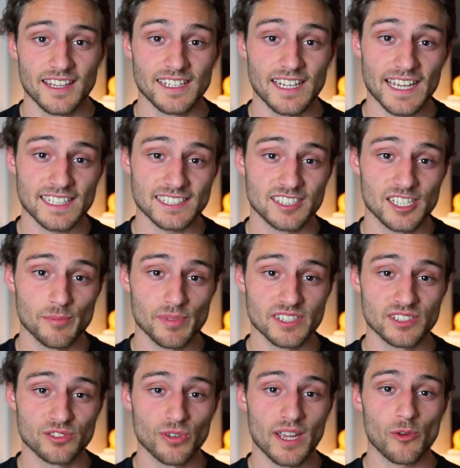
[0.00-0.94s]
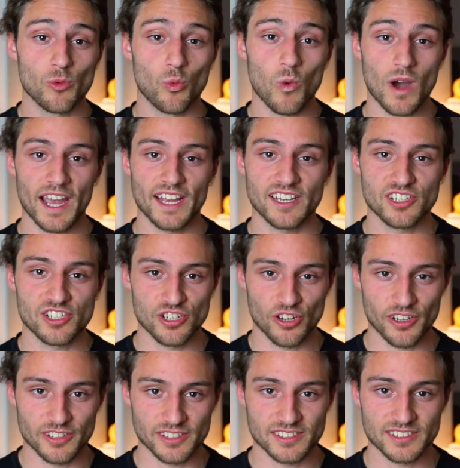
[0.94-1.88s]
The next tip is to get wide
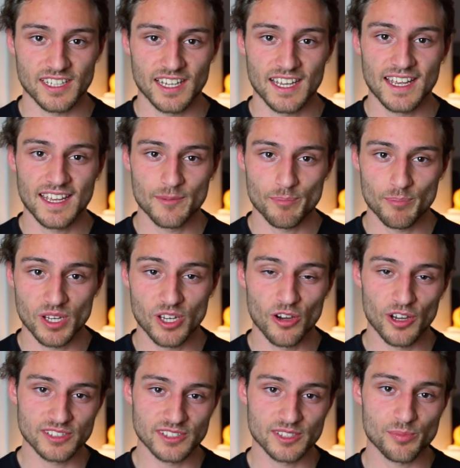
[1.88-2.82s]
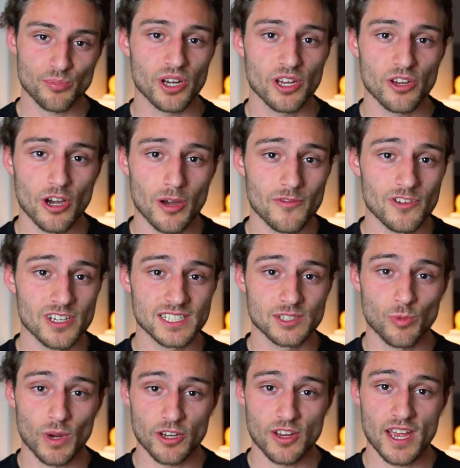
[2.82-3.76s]
shots, because it's pretty
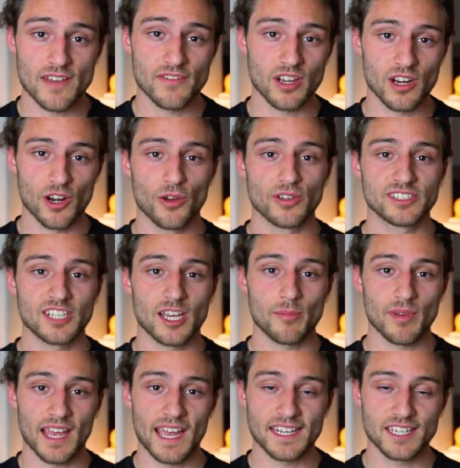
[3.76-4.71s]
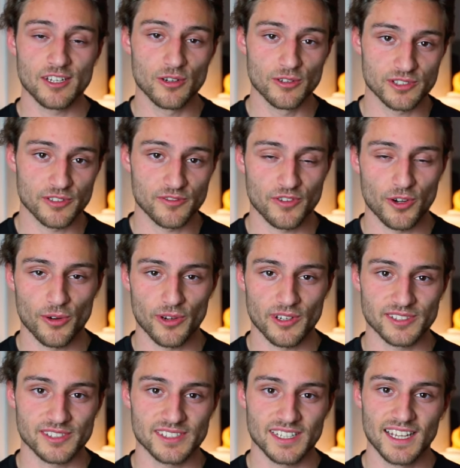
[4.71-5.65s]
obvious when you have a close-up and you lose the
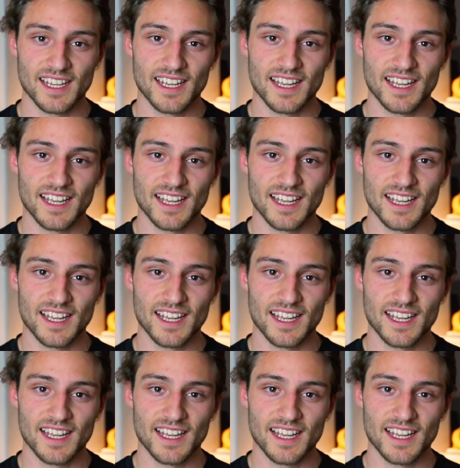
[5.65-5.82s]
focus.